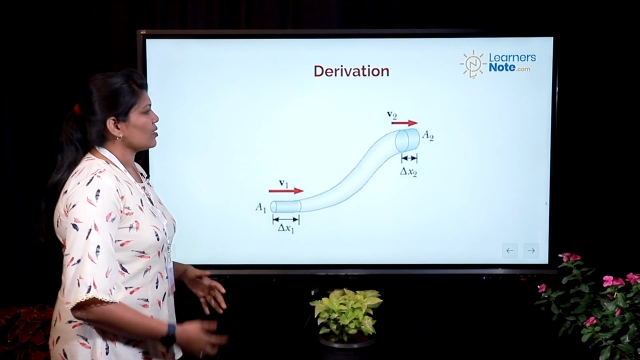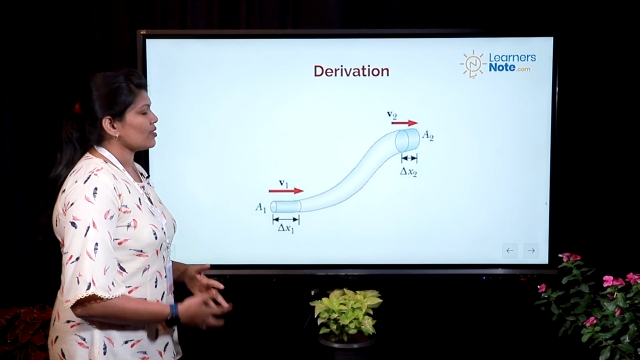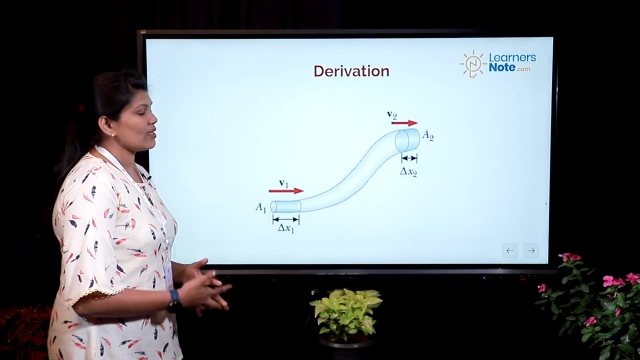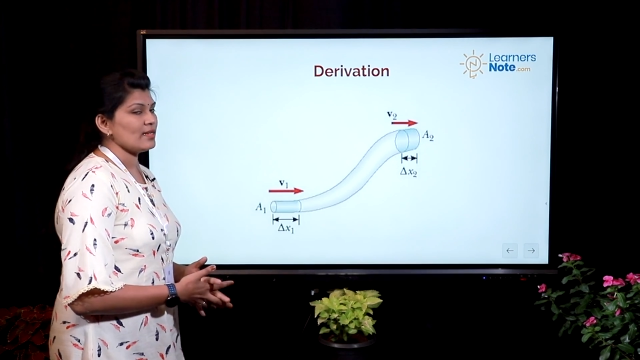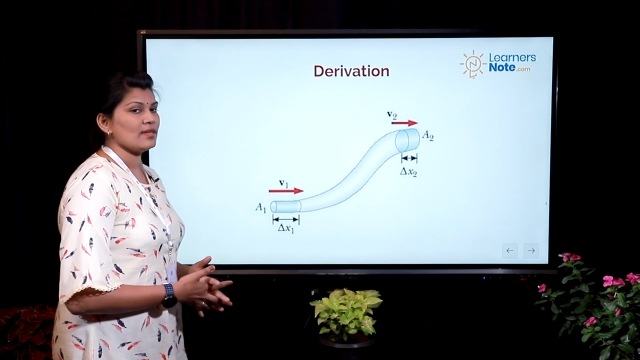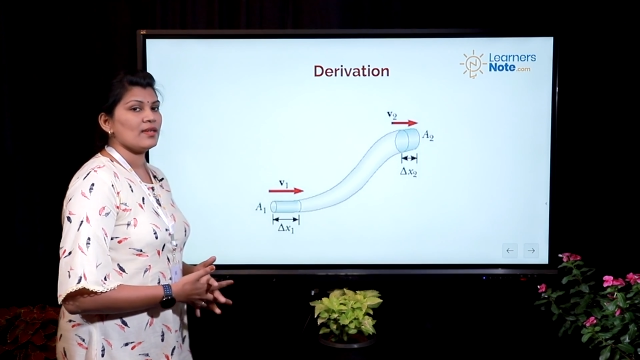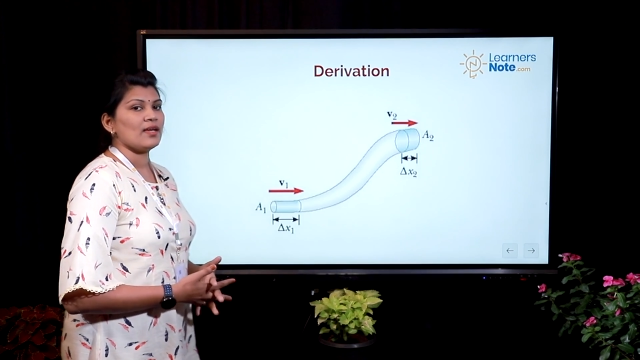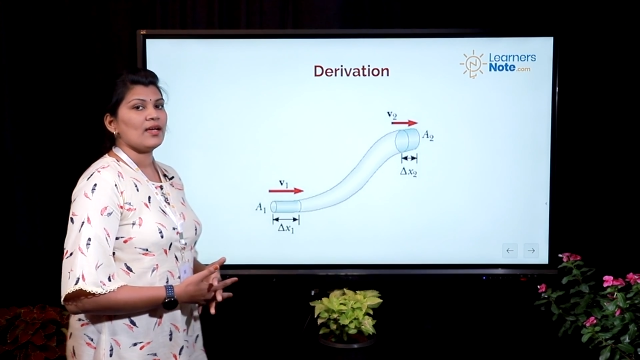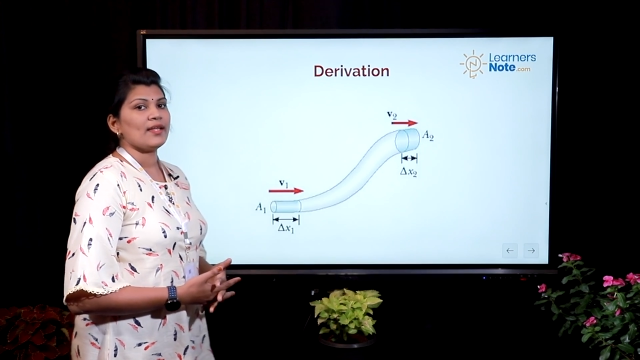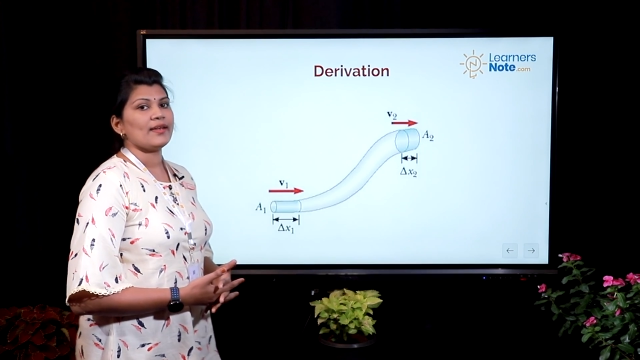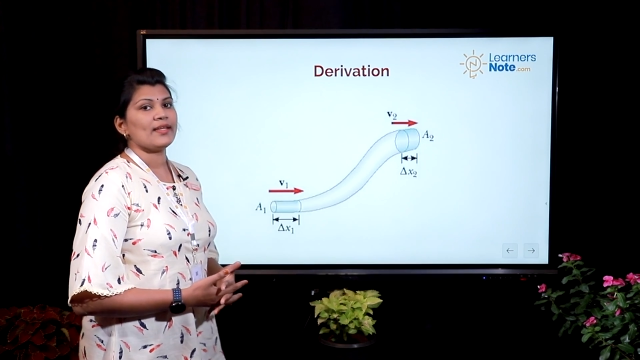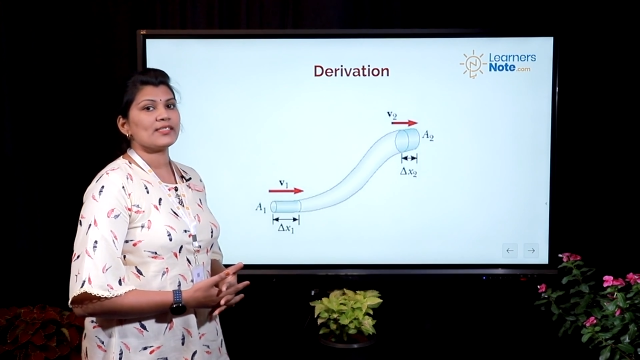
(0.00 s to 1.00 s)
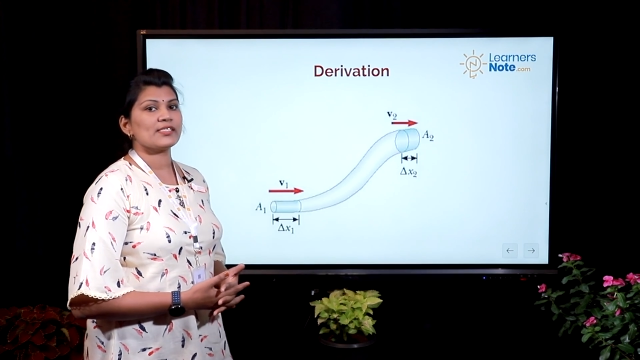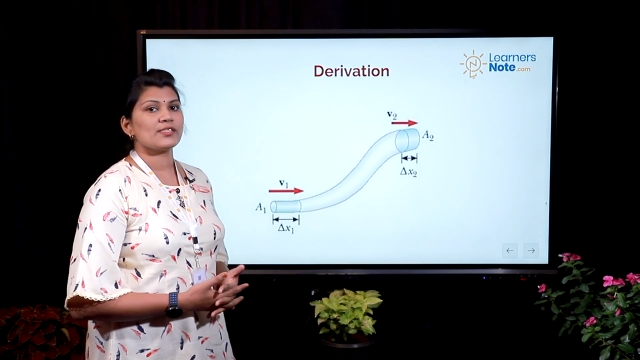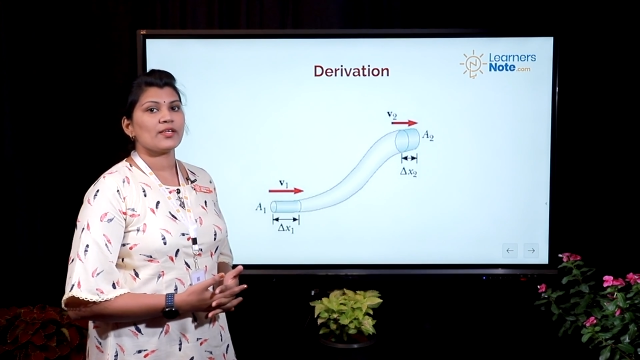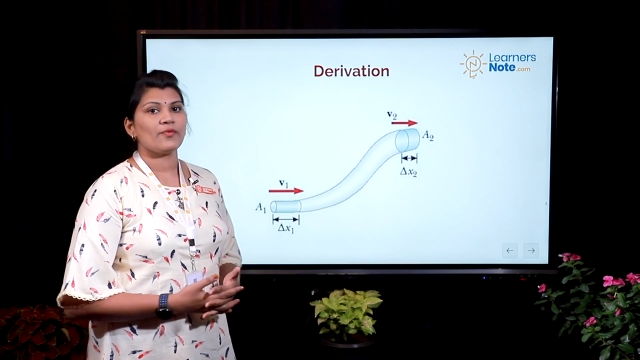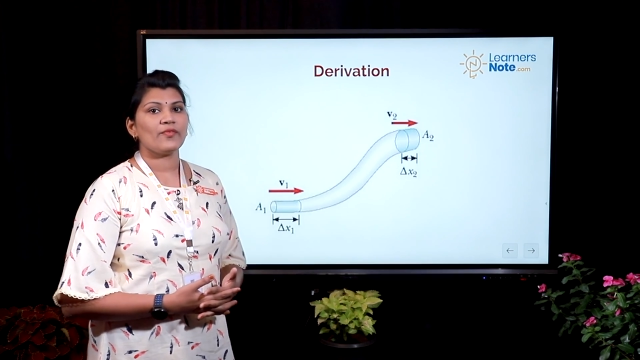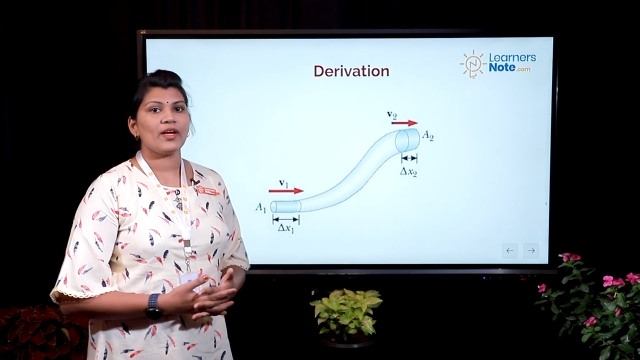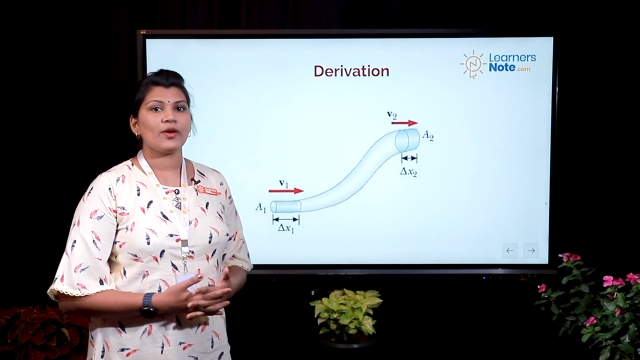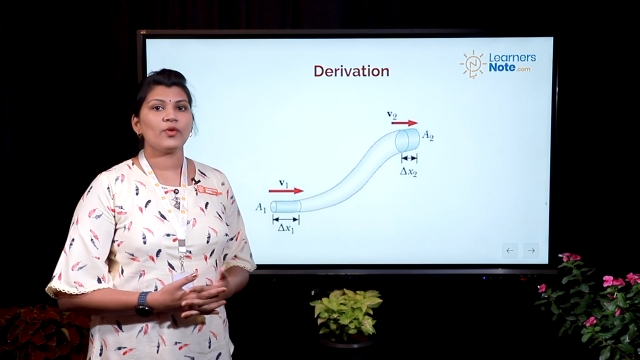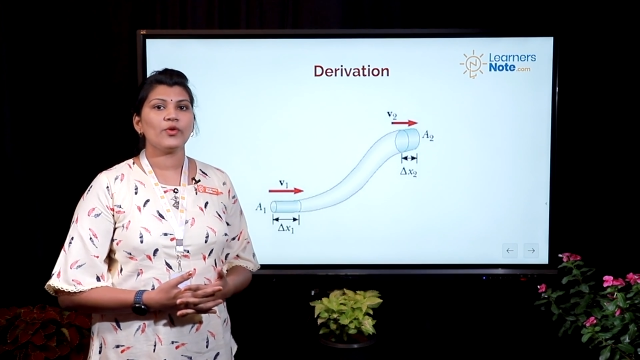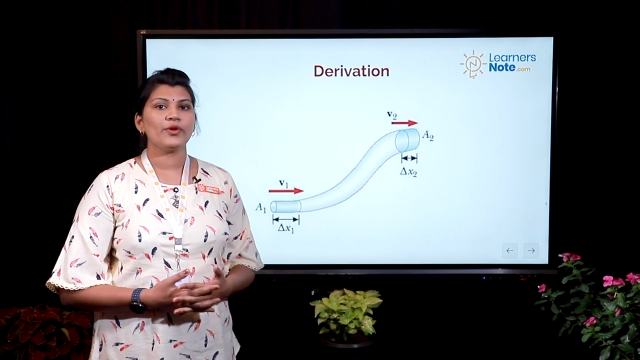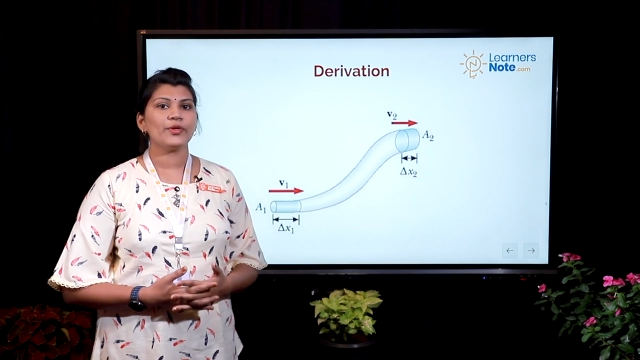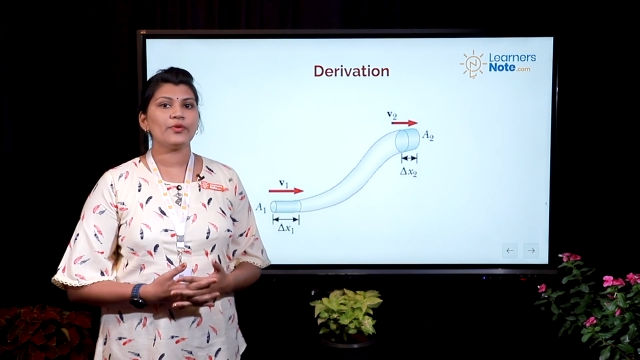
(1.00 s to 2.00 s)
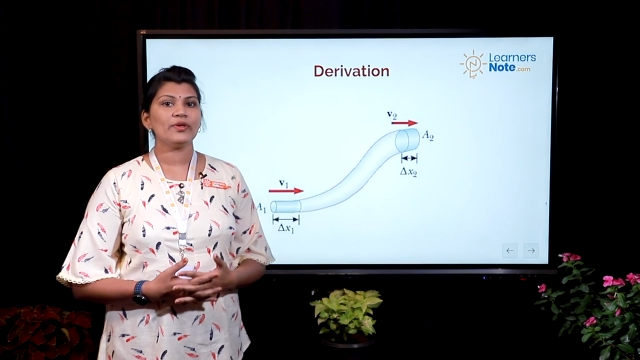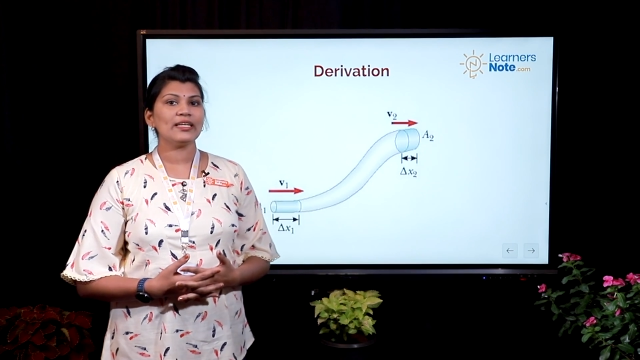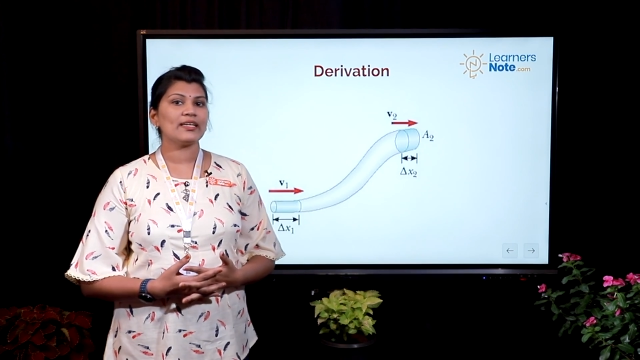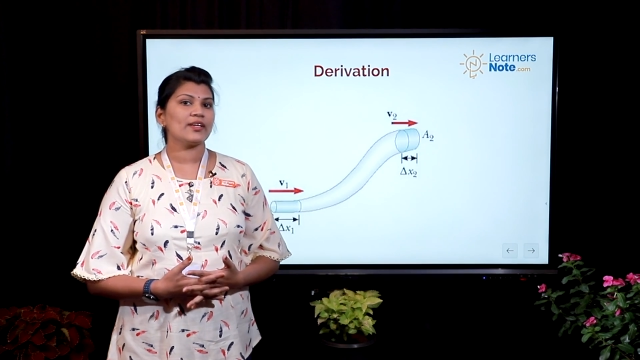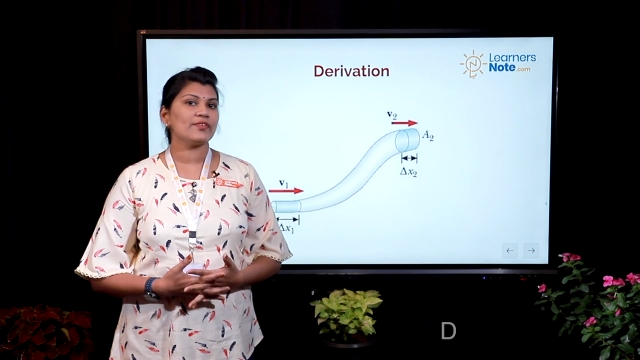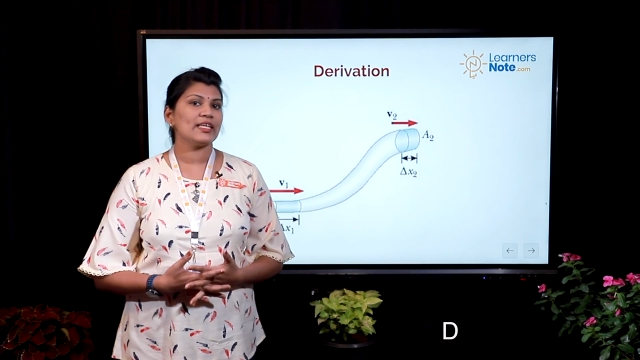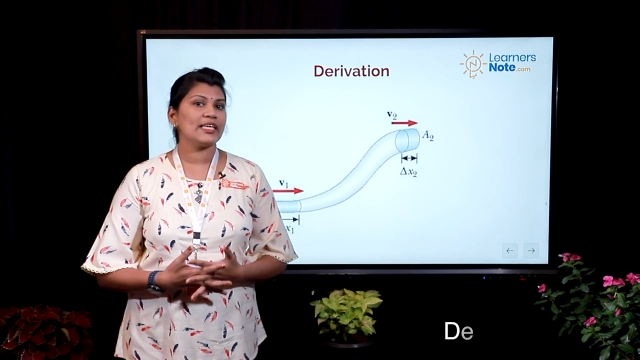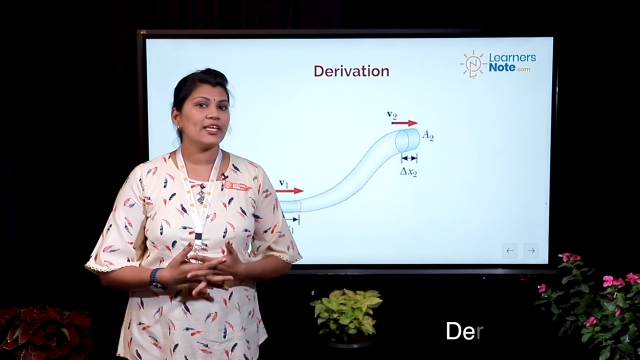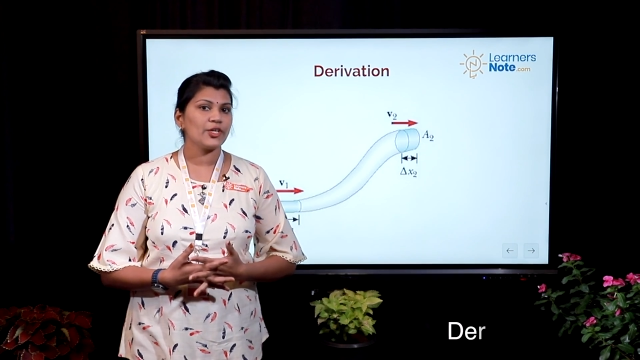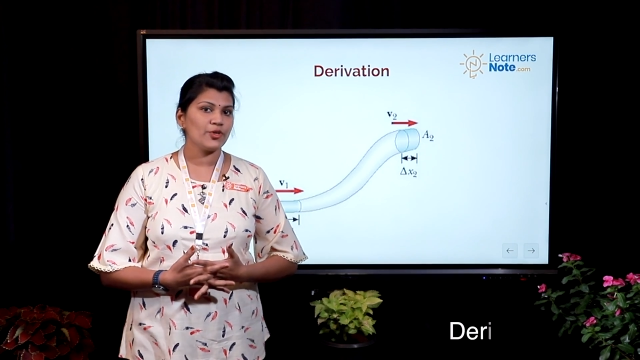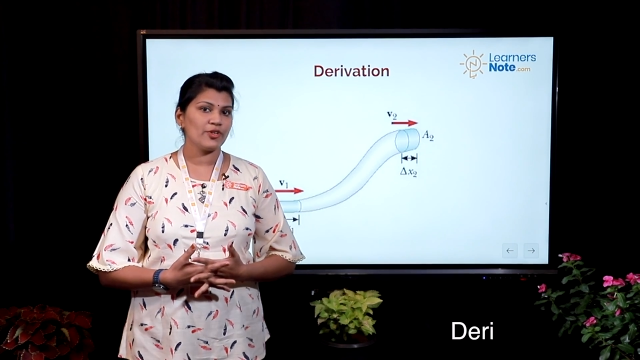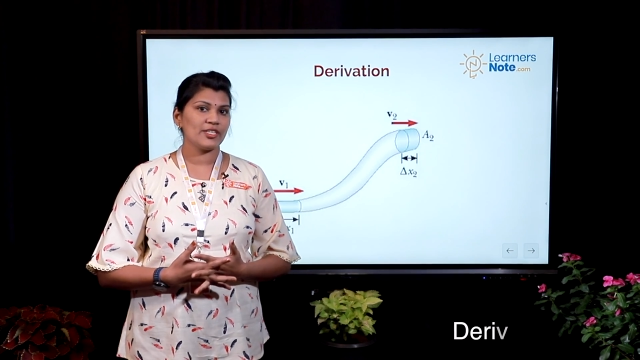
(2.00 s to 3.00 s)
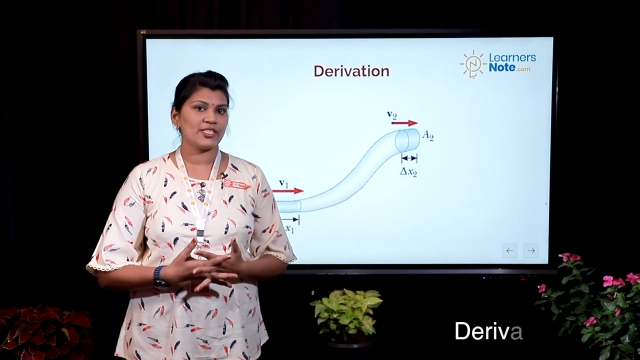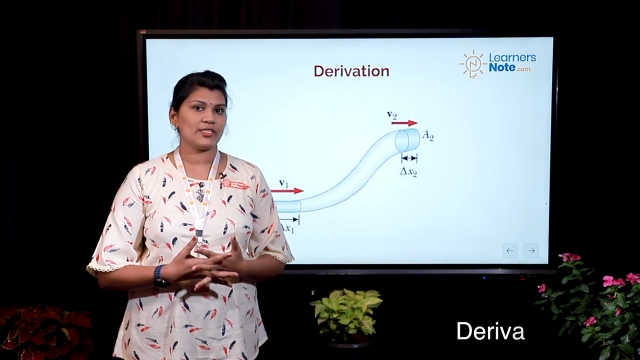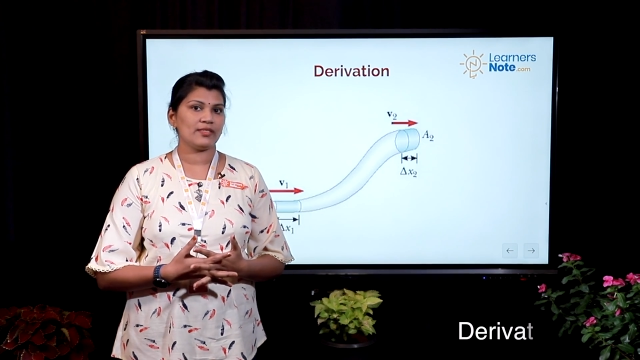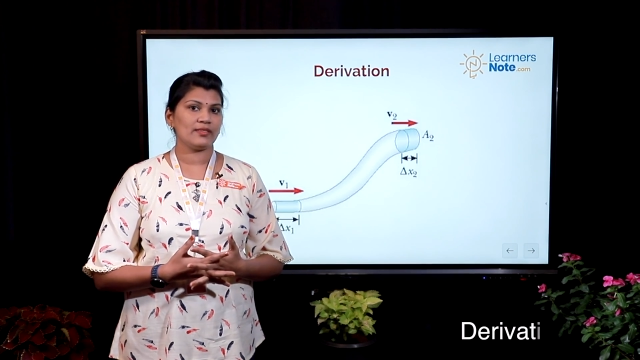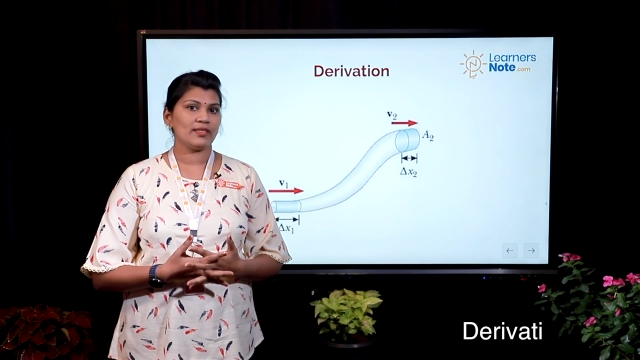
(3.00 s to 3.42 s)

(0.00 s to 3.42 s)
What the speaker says: Then next we are going to derive the equation,